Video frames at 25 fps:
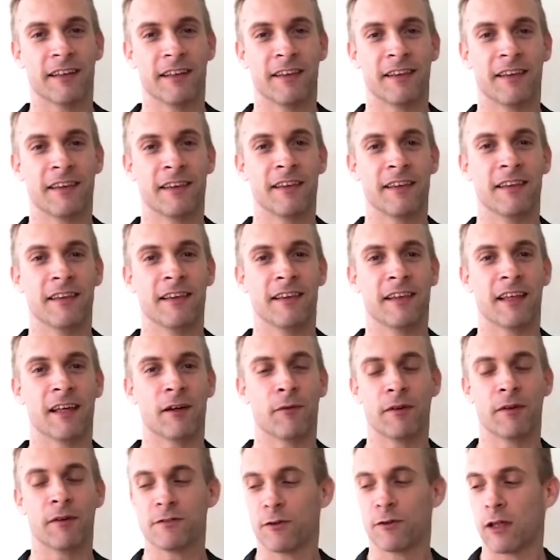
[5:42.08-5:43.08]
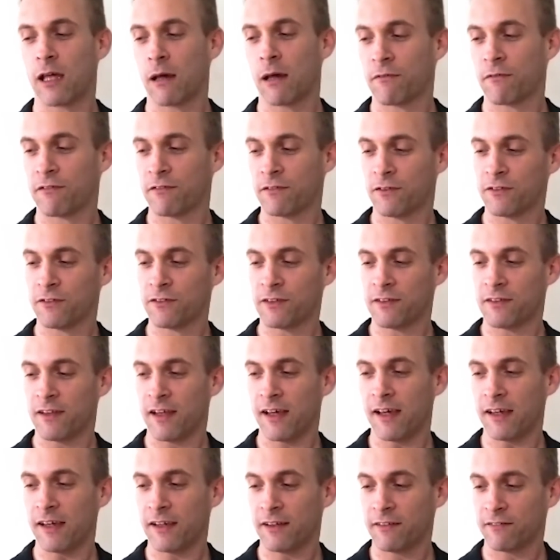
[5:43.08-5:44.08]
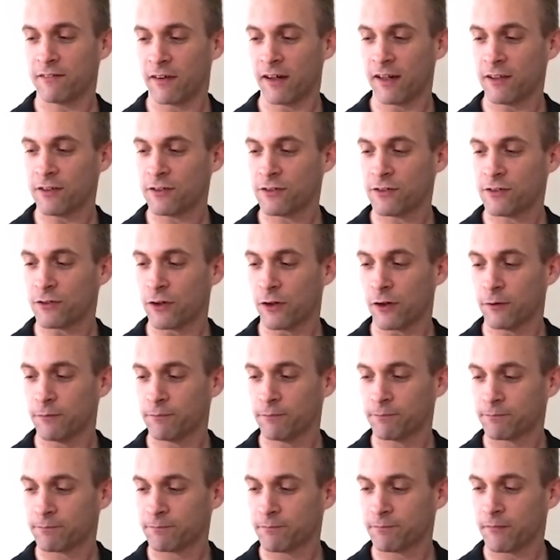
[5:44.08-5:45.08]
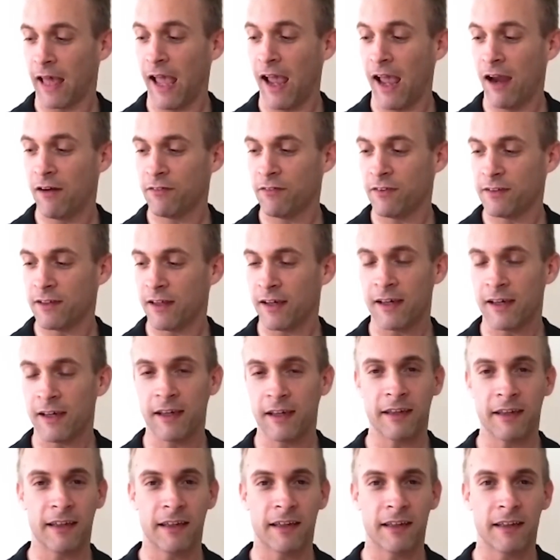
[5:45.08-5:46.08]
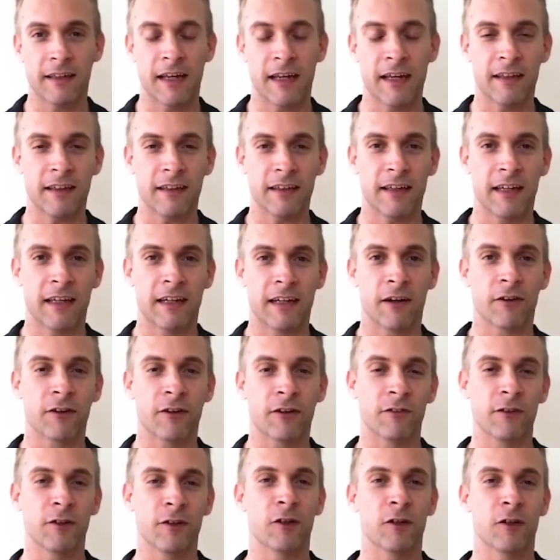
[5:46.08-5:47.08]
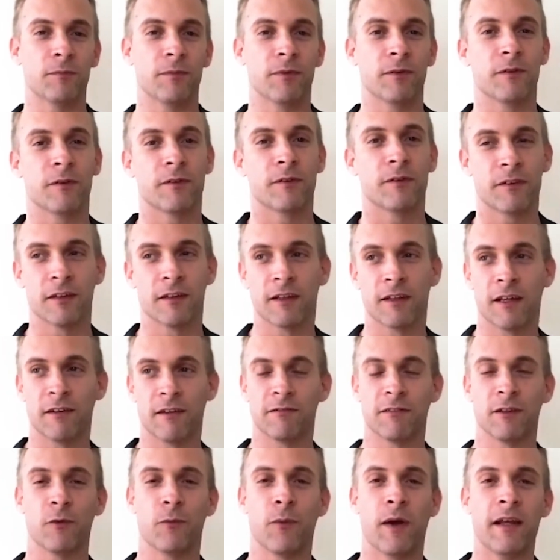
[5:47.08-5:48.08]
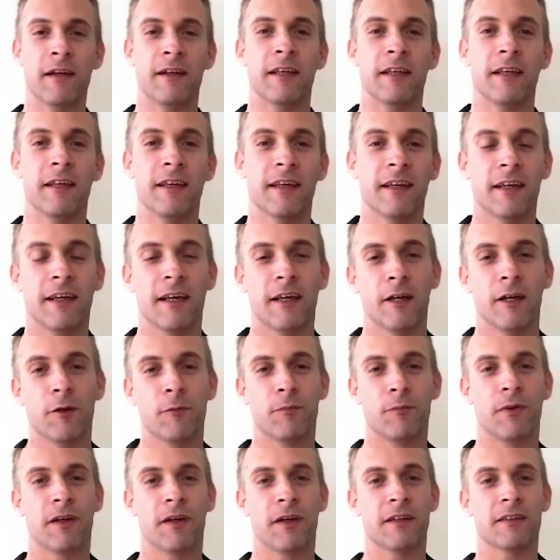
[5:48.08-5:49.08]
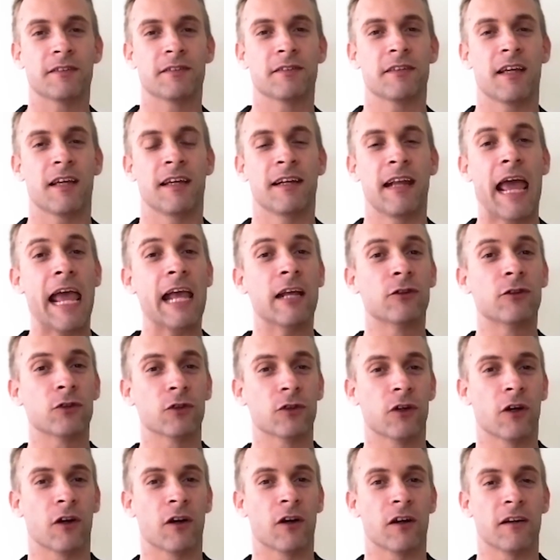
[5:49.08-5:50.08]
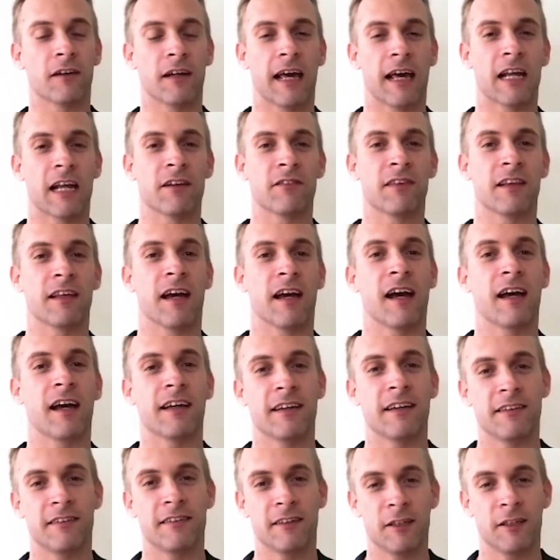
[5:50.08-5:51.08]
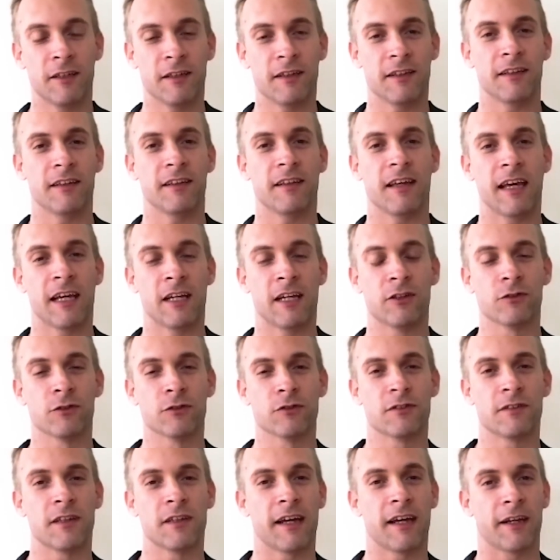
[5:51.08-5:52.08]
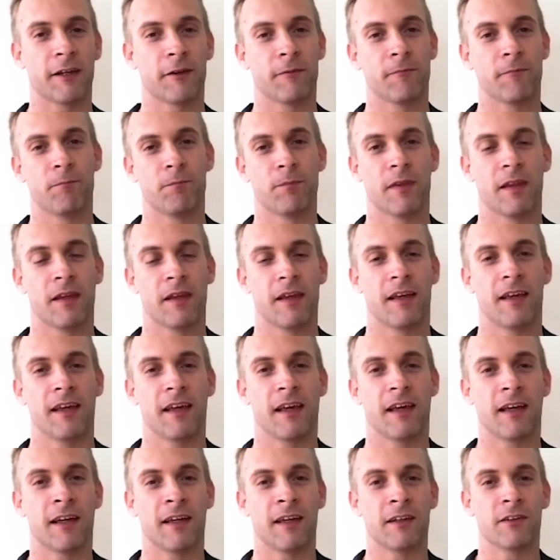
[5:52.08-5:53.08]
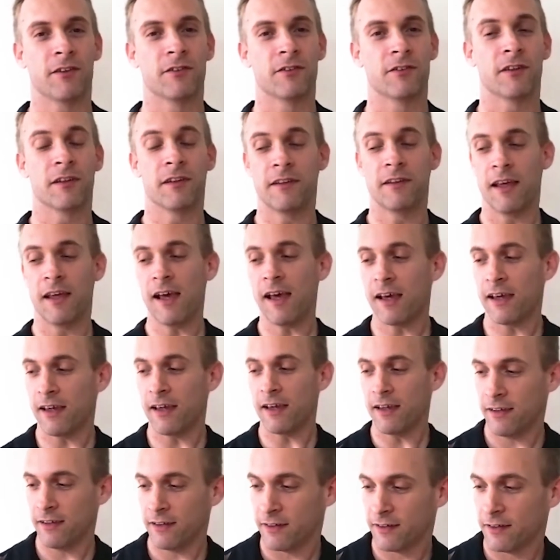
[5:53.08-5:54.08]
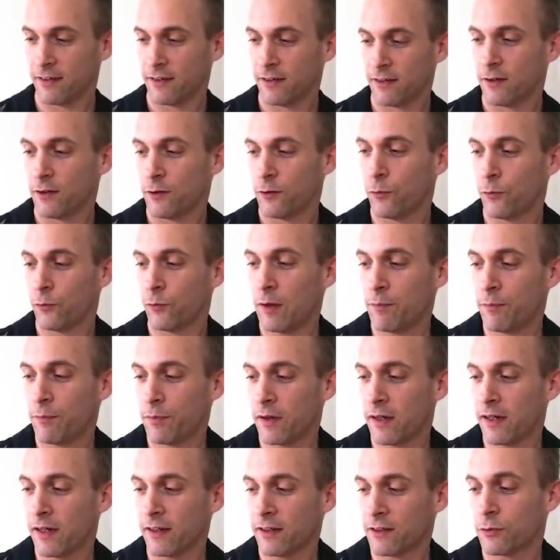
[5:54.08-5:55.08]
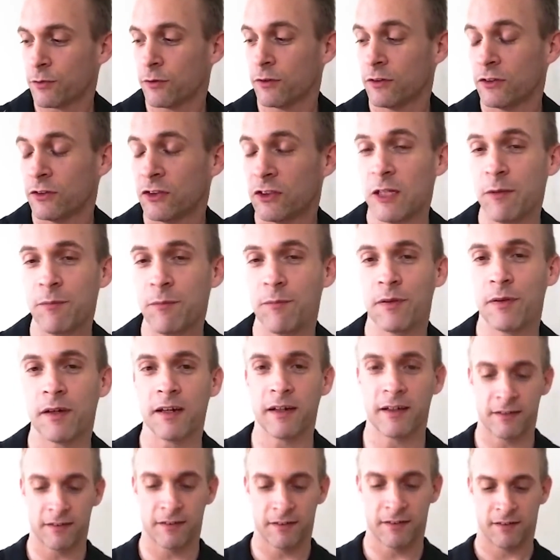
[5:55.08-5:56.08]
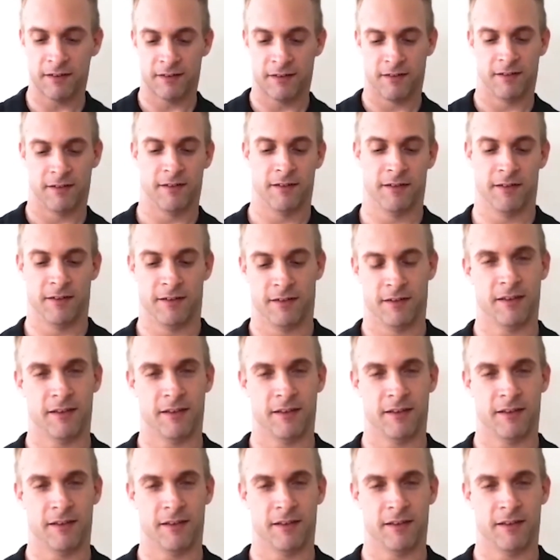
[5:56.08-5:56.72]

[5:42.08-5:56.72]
that wants to come through today, right? So every day in our group, the lovely Wendy picks an angel card out of the IET Angels deck. And today she picked the